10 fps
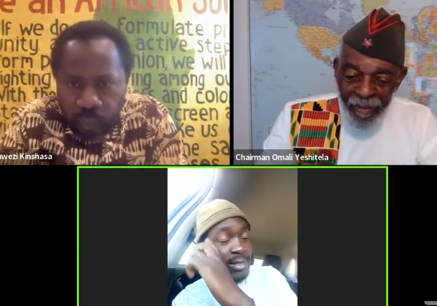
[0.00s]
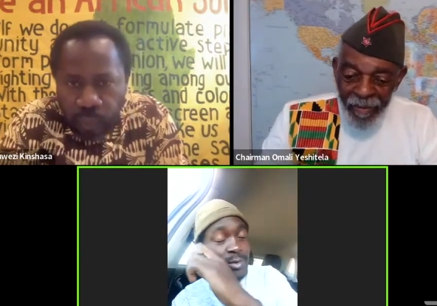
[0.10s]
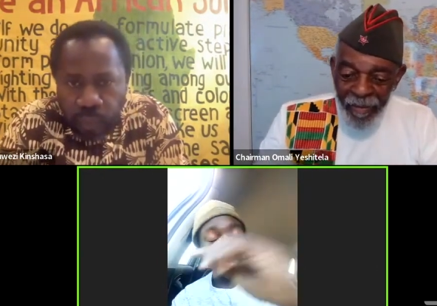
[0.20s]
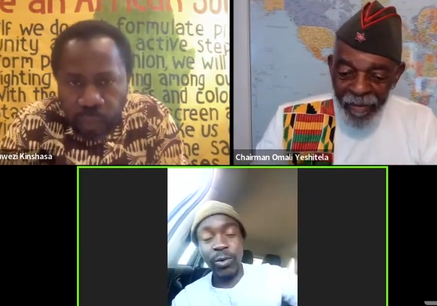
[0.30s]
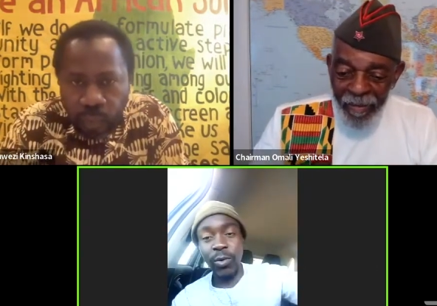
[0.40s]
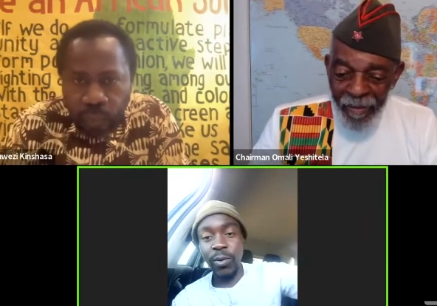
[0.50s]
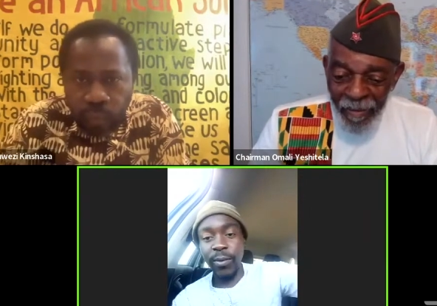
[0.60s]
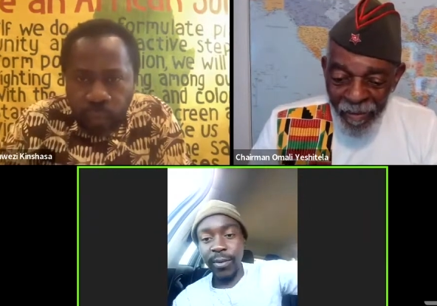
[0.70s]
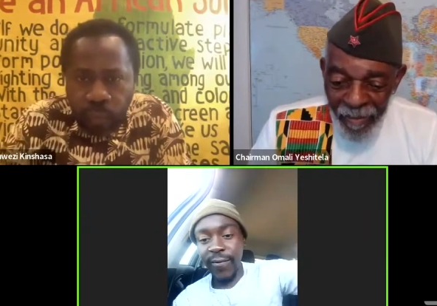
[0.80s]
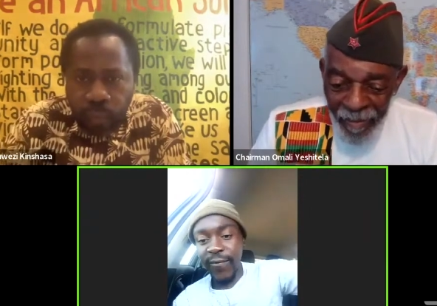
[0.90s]
Speaker 1: I just want
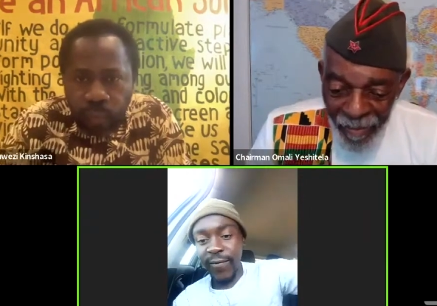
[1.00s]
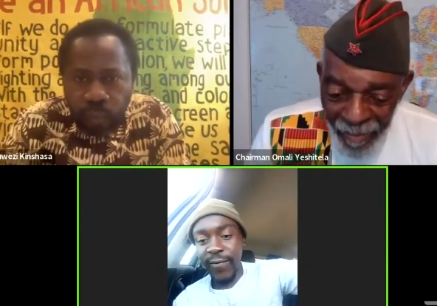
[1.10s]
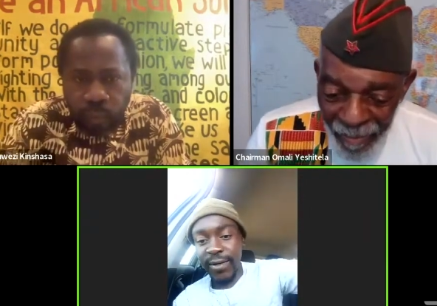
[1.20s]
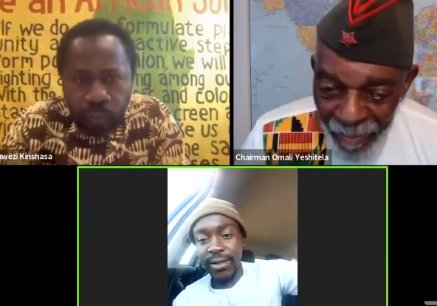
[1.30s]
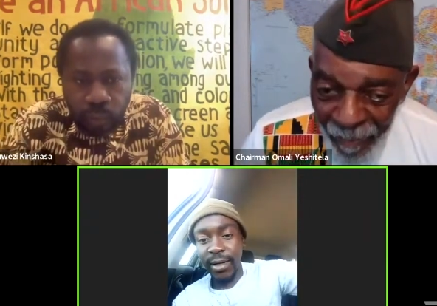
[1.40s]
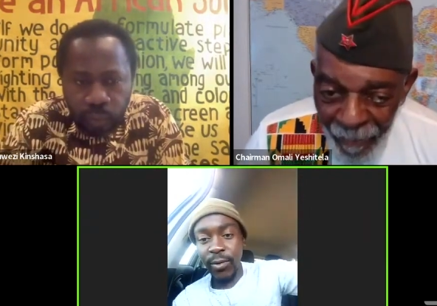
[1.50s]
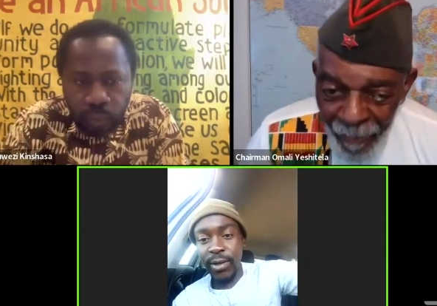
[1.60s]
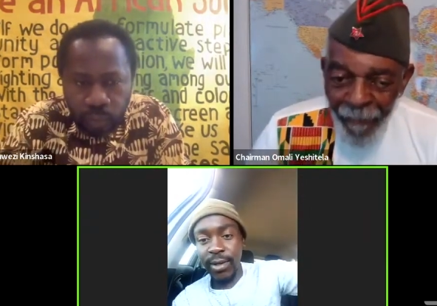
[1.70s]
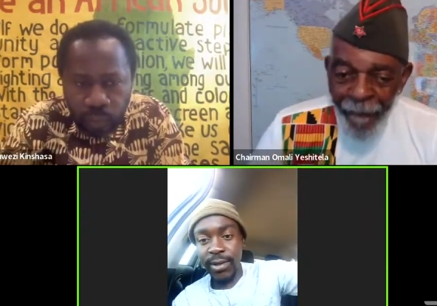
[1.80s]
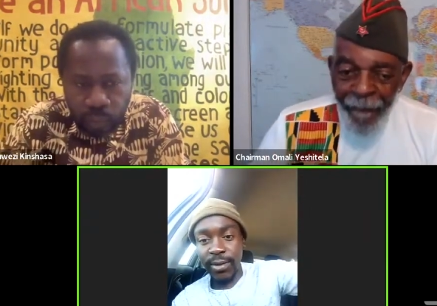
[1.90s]
to uh, firstly see
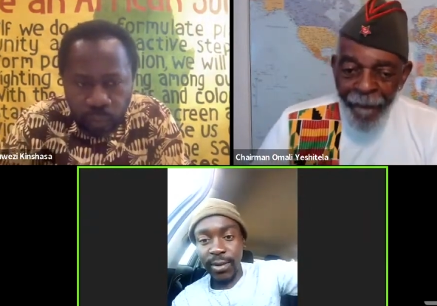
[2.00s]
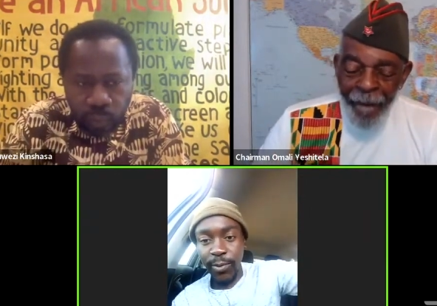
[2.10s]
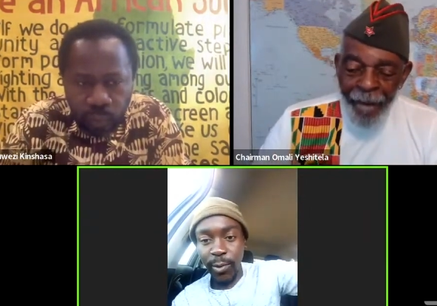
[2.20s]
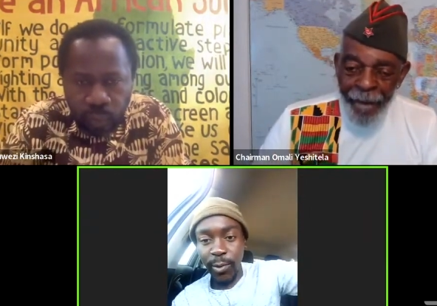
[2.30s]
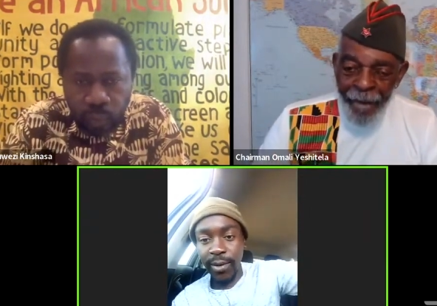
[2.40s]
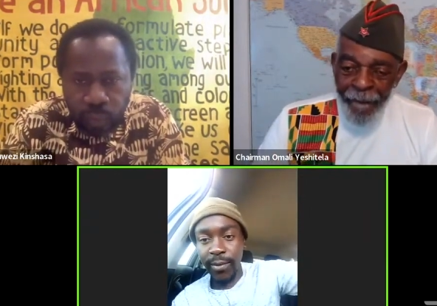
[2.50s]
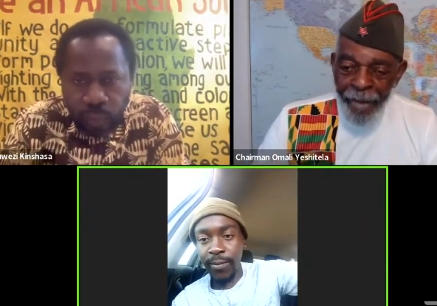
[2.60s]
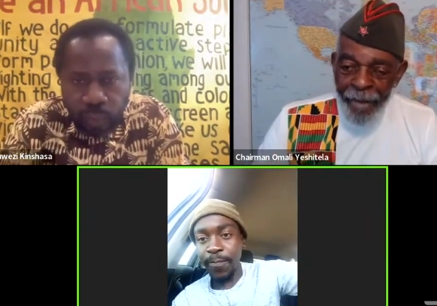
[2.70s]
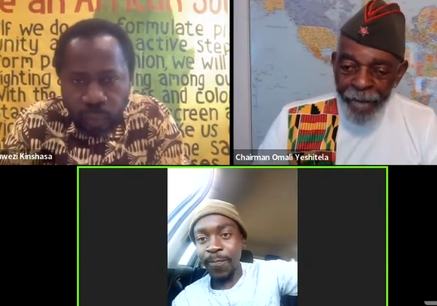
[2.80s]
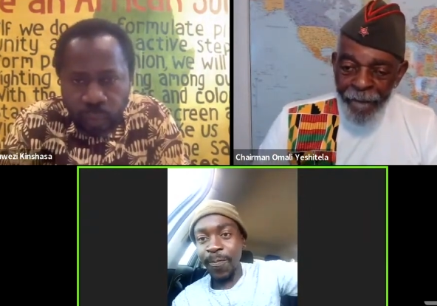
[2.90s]
this
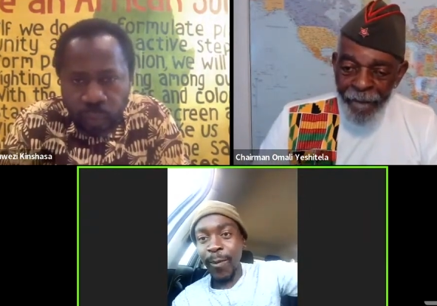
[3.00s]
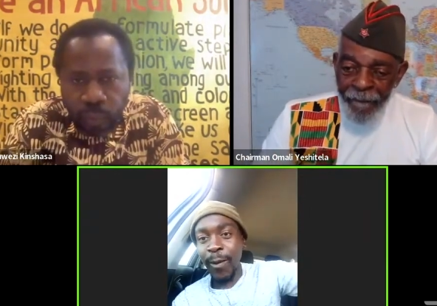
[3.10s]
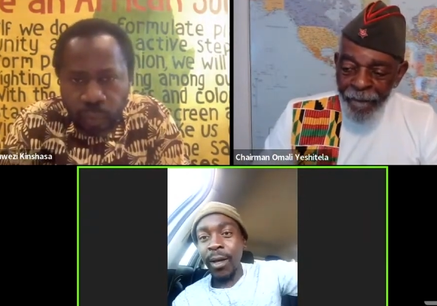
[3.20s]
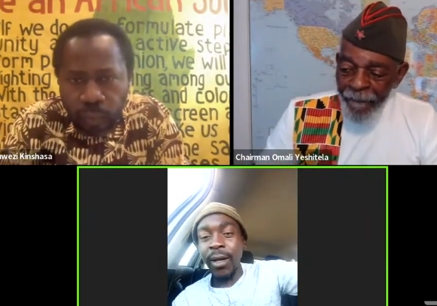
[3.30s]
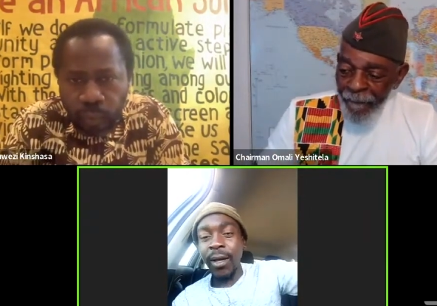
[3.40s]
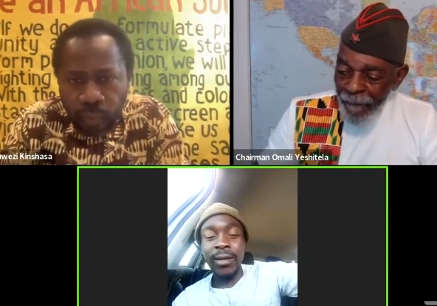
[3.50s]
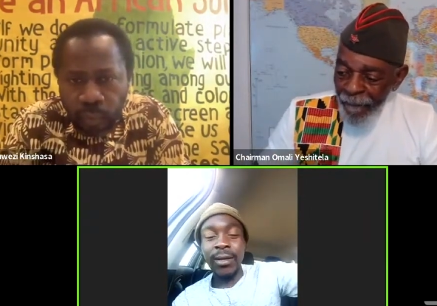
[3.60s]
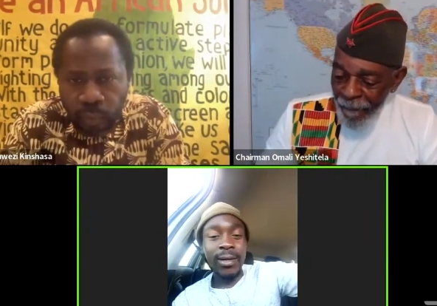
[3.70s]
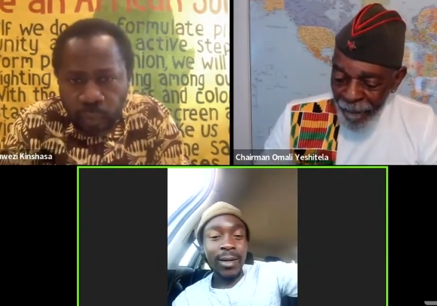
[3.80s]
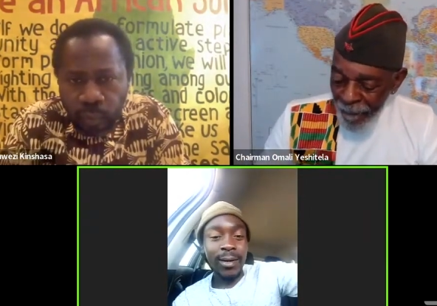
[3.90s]
program.
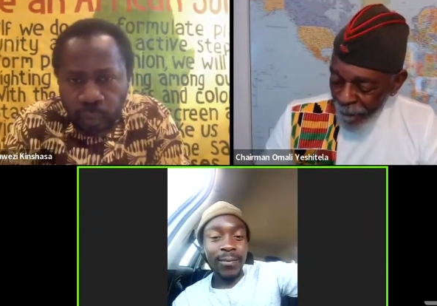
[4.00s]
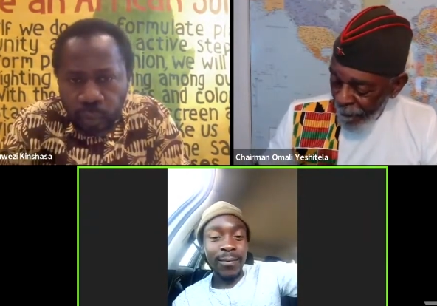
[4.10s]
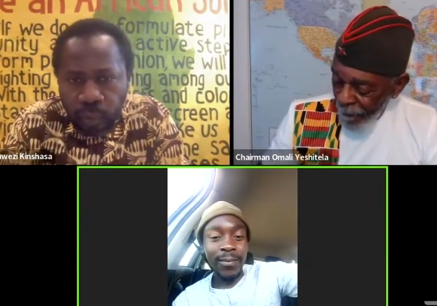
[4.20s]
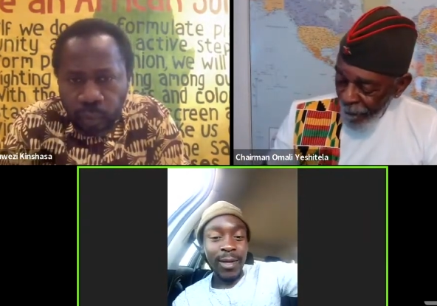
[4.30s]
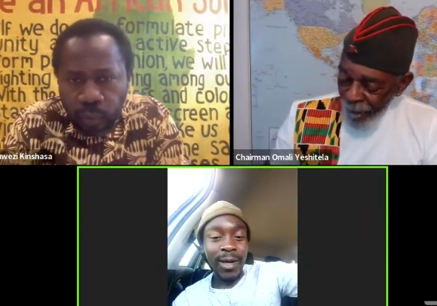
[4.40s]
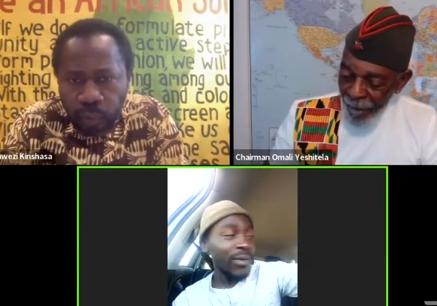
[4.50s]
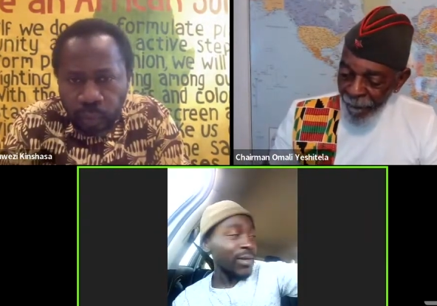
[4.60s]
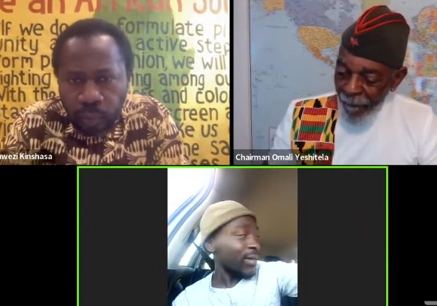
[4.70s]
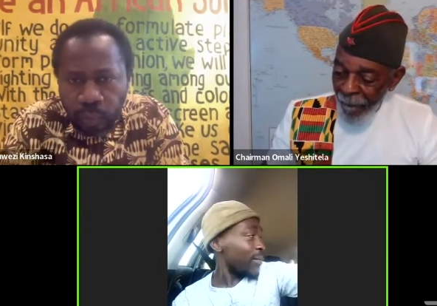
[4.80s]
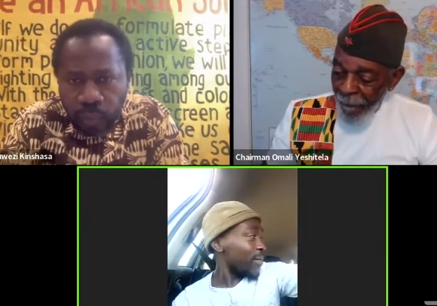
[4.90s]
And then, um, yeah,
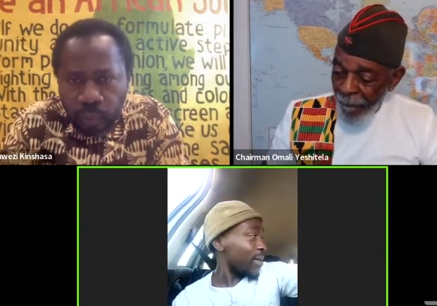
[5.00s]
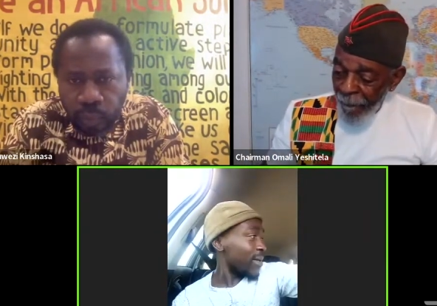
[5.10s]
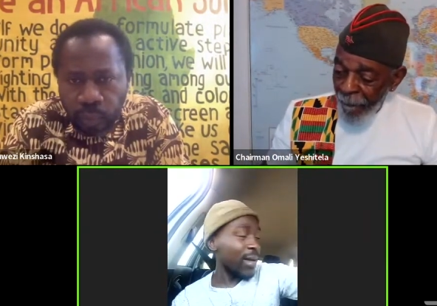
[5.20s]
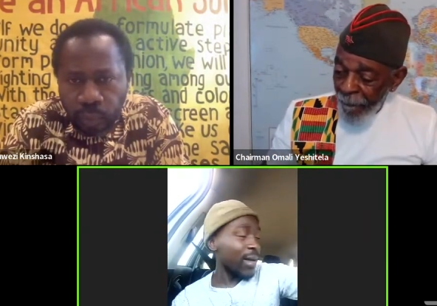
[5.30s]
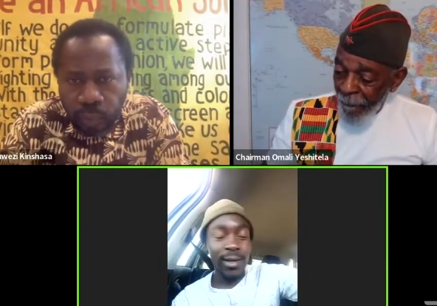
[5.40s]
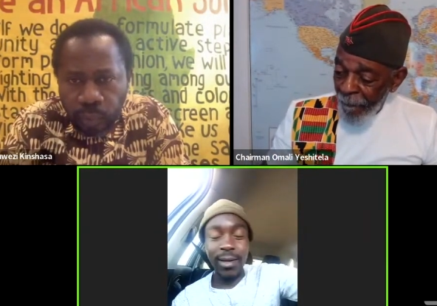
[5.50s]
I'm in, I'm in the